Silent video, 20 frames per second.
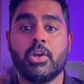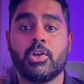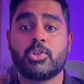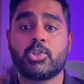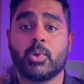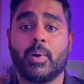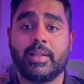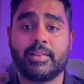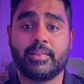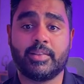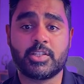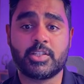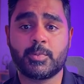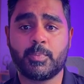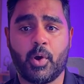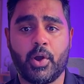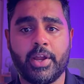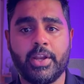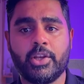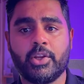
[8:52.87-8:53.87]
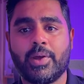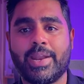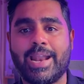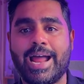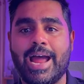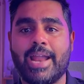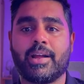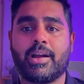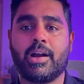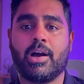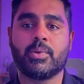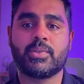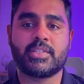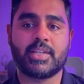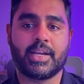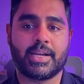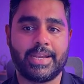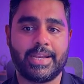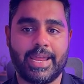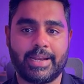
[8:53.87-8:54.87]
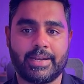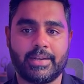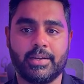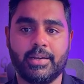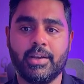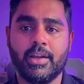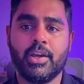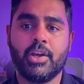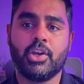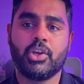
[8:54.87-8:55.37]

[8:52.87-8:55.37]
So at this point, your ad accounts are connected,